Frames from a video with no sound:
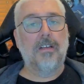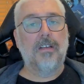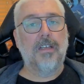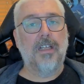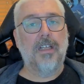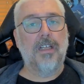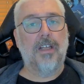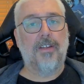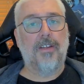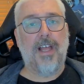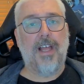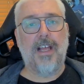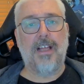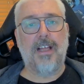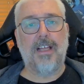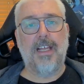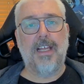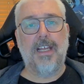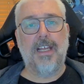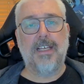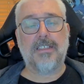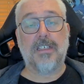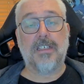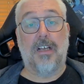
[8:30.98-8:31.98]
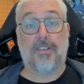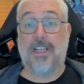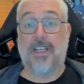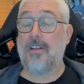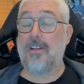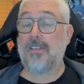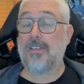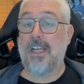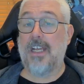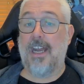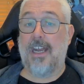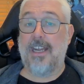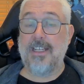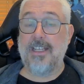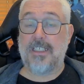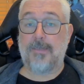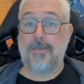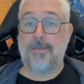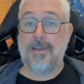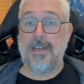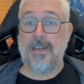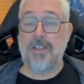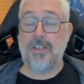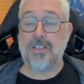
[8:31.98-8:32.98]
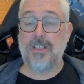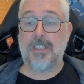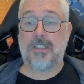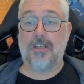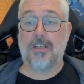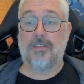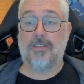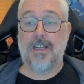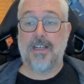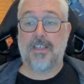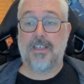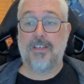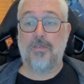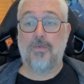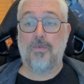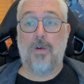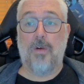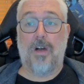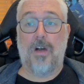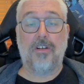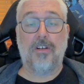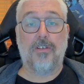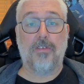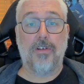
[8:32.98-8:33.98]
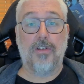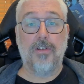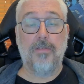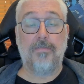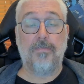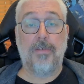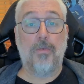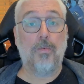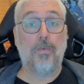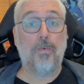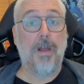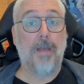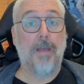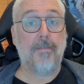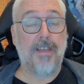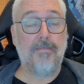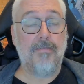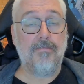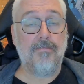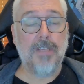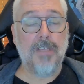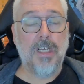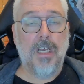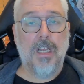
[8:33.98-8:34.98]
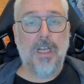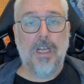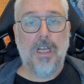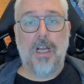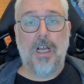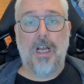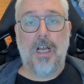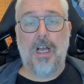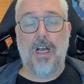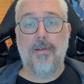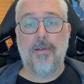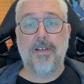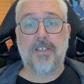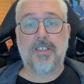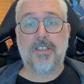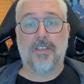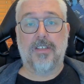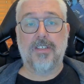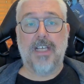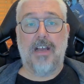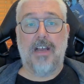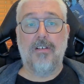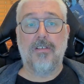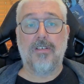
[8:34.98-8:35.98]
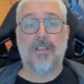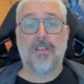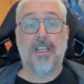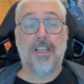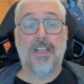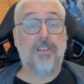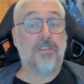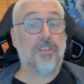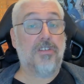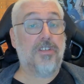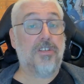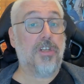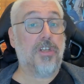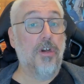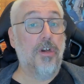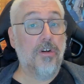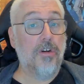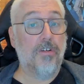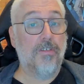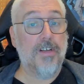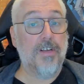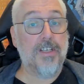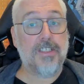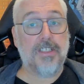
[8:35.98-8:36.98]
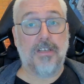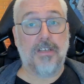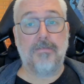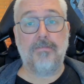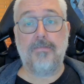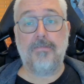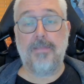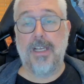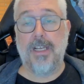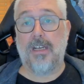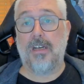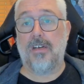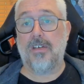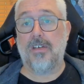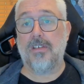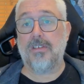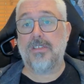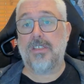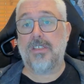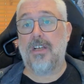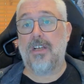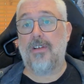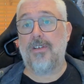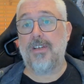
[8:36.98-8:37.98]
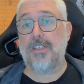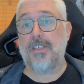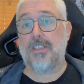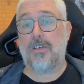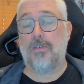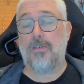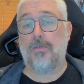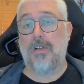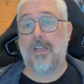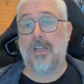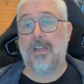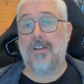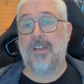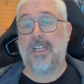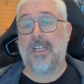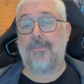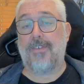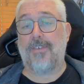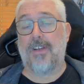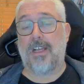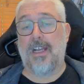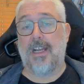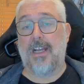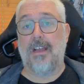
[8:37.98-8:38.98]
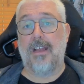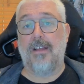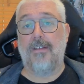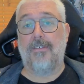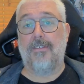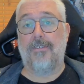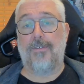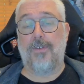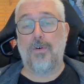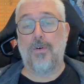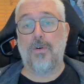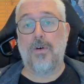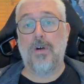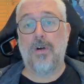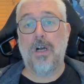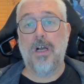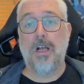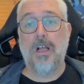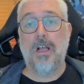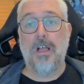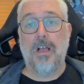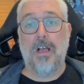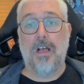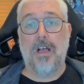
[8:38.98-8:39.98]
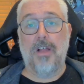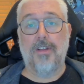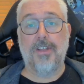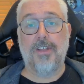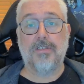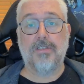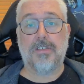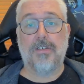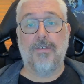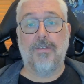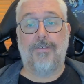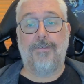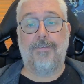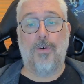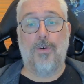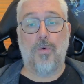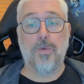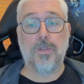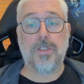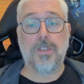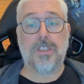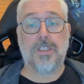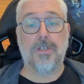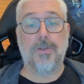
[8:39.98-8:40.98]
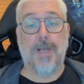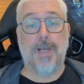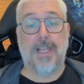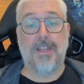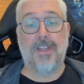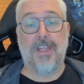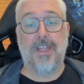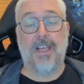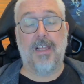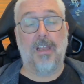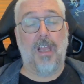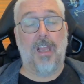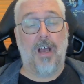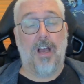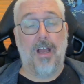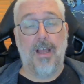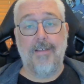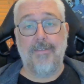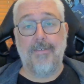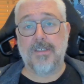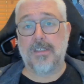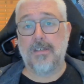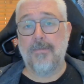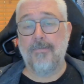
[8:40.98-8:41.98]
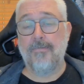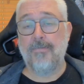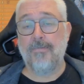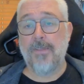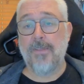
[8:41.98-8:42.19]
Now that is undoubtedly hate speech. It's directed at one group, women. It's undoubtedly tourism because, you know, he's calling and advocating for the use of force to end their lives.